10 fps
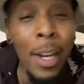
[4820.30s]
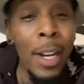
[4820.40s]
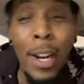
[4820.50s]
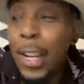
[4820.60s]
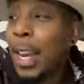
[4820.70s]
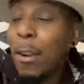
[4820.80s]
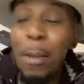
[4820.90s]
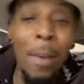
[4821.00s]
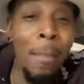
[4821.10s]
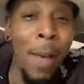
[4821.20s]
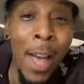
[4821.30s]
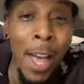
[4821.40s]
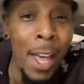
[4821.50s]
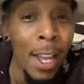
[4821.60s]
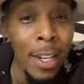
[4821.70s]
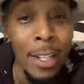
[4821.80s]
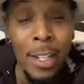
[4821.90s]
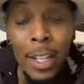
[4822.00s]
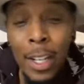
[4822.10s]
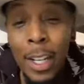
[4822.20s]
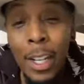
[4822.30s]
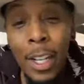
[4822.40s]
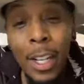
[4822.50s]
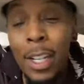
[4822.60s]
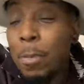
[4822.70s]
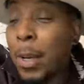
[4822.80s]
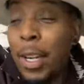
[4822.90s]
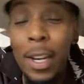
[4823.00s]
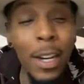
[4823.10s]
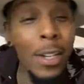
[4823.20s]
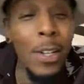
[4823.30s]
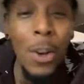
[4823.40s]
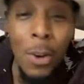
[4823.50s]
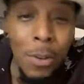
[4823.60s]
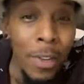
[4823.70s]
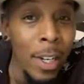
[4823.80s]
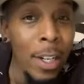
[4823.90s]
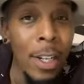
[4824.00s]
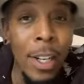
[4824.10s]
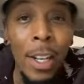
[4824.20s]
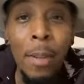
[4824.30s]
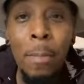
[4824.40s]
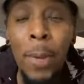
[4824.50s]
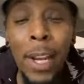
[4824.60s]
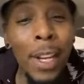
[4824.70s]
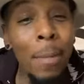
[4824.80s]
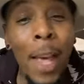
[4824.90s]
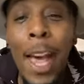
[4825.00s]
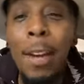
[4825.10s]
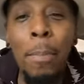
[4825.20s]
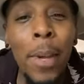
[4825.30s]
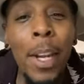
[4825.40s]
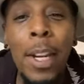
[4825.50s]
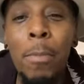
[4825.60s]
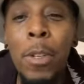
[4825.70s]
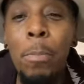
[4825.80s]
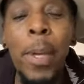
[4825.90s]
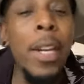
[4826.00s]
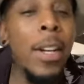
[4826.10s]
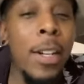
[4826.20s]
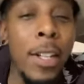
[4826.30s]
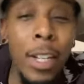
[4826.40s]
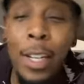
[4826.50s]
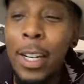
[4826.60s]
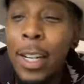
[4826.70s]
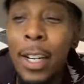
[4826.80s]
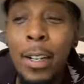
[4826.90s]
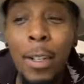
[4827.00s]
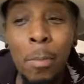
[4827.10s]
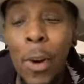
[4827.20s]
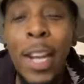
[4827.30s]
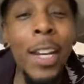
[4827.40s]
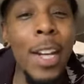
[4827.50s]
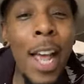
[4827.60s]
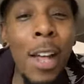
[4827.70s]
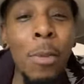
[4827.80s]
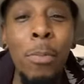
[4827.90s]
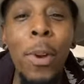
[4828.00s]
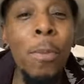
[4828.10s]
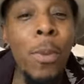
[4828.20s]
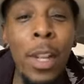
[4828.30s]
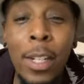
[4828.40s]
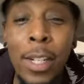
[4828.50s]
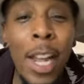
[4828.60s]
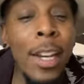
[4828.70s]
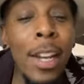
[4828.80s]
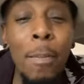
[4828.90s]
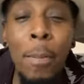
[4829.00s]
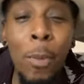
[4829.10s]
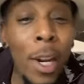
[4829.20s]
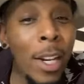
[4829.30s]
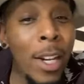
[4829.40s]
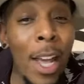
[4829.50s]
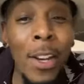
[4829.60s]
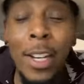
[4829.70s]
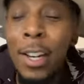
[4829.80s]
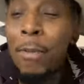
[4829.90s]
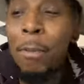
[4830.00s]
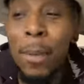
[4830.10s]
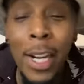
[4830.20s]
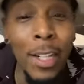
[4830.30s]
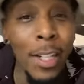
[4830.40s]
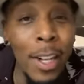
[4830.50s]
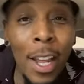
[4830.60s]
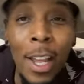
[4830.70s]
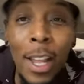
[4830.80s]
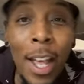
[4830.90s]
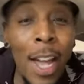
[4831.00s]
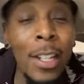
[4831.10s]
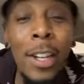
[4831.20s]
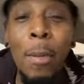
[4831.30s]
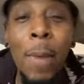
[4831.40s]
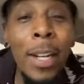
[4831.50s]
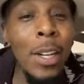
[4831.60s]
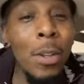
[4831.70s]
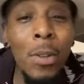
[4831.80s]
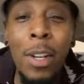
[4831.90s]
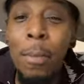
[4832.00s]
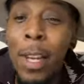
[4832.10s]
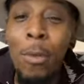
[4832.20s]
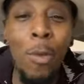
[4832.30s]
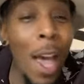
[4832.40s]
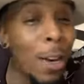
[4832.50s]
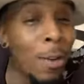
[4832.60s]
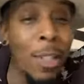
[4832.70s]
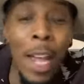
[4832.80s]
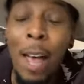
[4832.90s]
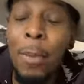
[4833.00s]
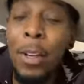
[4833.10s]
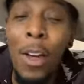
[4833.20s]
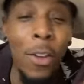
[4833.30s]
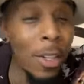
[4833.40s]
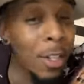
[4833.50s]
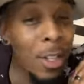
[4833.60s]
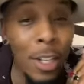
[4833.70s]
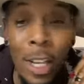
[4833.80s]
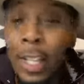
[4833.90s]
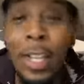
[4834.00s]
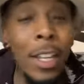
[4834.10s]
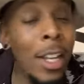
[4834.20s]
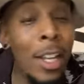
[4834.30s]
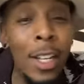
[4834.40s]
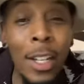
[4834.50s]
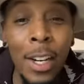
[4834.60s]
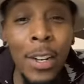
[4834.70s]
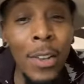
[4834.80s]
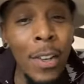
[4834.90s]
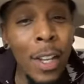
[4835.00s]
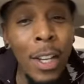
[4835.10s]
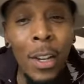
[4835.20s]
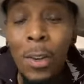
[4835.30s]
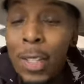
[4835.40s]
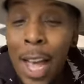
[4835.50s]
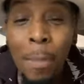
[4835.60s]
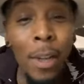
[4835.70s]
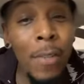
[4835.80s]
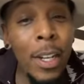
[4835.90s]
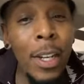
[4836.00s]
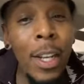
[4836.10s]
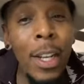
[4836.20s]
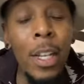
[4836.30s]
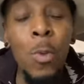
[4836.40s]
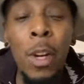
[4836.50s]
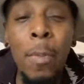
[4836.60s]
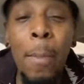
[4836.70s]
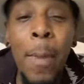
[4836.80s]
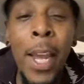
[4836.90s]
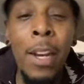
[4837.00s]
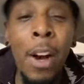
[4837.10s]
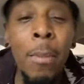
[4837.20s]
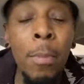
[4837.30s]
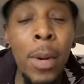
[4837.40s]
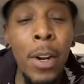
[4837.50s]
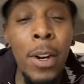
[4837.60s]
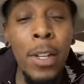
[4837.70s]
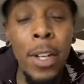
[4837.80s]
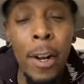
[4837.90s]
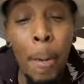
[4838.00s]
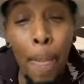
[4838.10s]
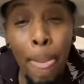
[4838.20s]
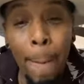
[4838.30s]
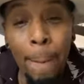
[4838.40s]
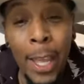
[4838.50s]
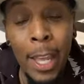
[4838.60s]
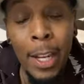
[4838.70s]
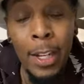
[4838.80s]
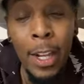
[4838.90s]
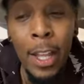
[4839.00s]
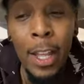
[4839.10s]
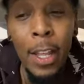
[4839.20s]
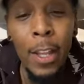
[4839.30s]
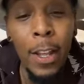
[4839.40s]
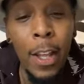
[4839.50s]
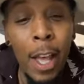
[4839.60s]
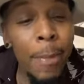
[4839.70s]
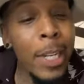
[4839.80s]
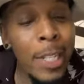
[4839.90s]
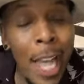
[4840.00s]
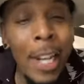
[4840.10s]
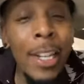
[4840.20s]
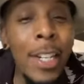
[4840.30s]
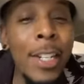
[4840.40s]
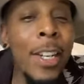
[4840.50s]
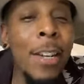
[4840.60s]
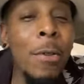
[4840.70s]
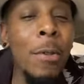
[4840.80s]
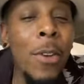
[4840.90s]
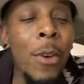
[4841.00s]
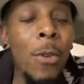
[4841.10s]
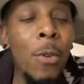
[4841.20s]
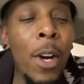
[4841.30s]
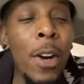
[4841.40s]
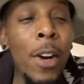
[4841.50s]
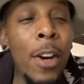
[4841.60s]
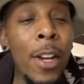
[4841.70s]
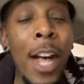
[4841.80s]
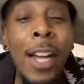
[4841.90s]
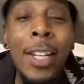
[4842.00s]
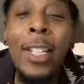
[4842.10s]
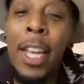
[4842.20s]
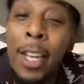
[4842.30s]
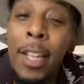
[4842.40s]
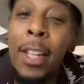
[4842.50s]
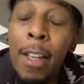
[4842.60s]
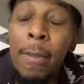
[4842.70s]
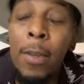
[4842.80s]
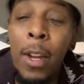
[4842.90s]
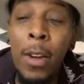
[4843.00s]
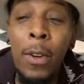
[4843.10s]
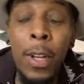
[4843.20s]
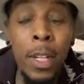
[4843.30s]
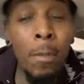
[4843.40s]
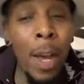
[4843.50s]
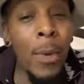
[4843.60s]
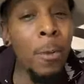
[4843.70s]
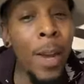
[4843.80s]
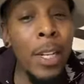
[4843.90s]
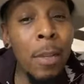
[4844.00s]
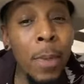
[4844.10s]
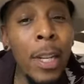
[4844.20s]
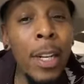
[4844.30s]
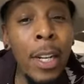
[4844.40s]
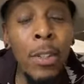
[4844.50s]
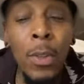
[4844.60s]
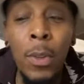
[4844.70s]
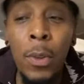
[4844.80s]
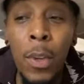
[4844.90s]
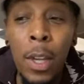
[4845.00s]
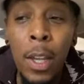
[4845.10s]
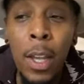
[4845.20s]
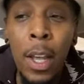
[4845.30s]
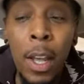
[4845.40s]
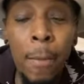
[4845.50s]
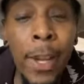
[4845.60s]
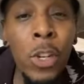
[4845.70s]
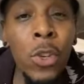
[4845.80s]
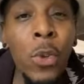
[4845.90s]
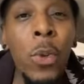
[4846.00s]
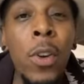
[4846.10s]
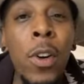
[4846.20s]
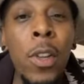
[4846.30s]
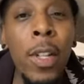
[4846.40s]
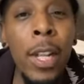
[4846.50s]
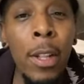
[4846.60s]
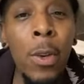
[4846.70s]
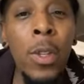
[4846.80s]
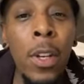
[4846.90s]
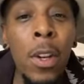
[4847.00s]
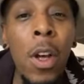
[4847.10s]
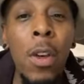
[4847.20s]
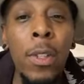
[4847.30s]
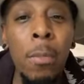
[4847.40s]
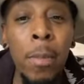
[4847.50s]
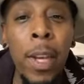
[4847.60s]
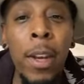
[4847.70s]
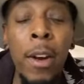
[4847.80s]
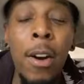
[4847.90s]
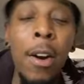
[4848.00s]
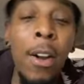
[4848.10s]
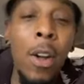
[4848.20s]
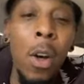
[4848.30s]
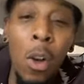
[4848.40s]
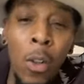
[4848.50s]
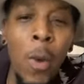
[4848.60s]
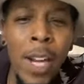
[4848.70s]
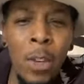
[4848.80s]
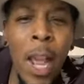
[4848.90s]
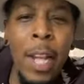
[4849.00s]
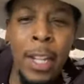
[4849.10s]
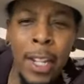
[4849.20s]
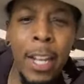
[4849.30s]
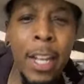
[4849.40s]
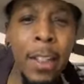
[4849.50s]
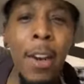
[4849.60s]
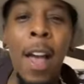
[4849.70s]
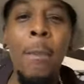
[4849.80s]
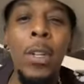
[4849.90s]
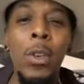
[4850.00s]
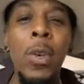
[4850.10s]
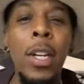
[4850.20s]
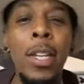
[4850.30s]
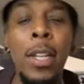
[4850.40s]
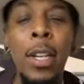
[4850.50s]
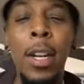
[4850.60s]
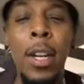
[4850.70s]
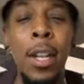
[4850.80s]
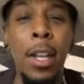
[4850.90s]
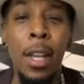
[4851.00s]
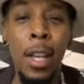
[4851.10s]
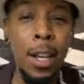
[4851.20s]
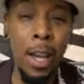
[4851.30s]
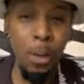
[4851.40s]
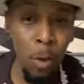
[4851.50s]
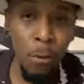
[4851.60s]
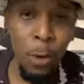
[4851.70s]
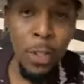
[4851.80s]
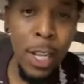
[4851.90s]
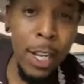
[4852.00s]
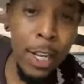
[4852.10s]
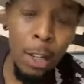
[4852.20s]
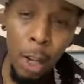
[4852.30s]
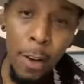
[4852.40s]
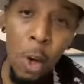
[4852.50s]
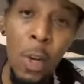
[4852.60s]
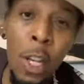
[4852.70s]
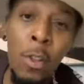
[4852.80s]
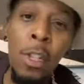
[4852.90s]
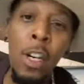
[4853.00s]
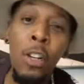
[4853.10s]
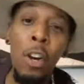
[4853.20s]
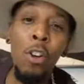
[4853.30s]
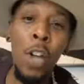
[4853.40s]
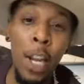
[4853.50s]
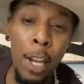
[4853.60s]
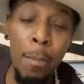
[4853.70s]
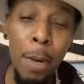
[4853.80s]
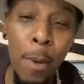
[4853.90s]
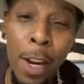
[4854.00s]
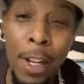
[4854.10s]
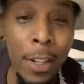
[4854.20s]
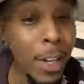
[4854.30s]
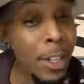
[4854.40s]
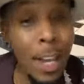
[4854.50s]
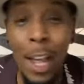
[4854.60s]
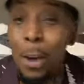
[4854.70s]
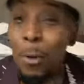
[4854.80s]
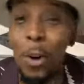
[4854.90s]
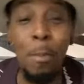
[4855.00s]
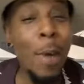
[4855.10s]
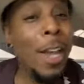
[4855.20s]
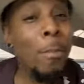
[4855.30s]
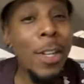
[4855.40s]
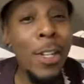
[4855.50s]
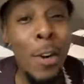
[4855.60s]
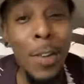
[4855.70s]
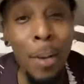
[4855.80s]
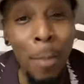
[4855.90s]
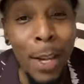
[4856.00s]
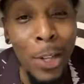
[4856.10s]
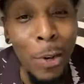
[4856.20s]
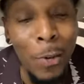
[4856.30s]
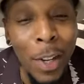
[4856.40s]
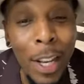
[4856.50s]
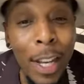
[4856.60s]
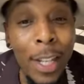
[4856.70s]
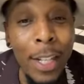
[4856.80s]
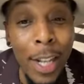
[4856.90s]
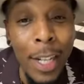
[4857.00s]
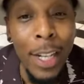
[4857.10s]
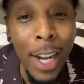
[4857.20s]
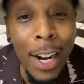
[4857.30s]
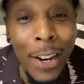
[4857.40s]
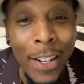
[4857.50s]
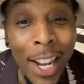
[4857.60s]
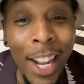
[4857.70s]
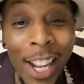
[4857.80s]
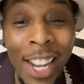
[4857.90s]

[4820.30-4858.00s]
Been there carrying my bags, He's been there serving, picking up. I had him picking up speakers and breaking down, uh, setting up and breaking down to different places. I, I tell Mike to do something. He right on top. He just getting it done, you know, on top of it. He's one of my main armor bearers. And uh, I'm excited to see where God has taken them, you know, and it's my responsibility to uh, make sure that those that are called to me are on the right track and they get their opportunities and and I don't want folks thinking that, yeah, I go to Hill City Church, I get me a record deal. That's not how it works. Mike been serving in my church for six years.